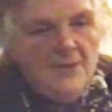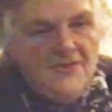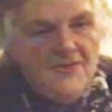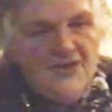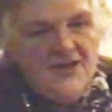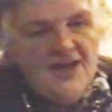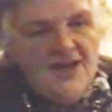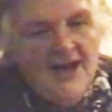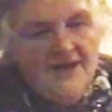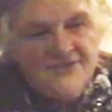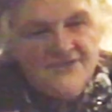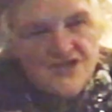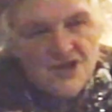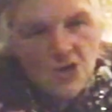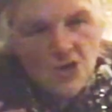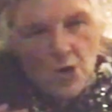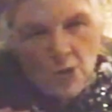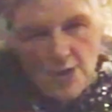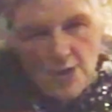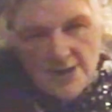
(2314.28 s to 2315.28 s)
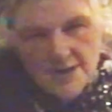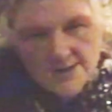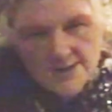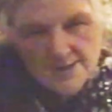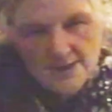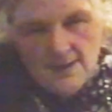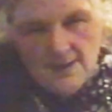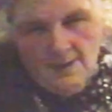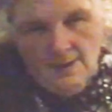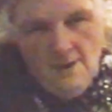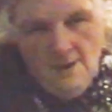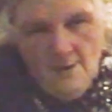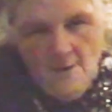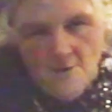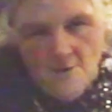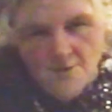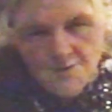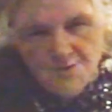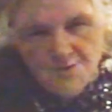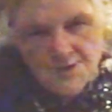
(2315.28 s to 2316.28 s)
But they'd have to go as
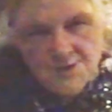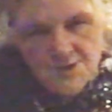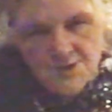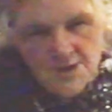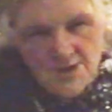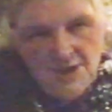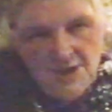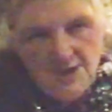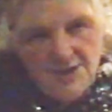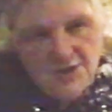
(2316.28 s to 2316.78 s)
close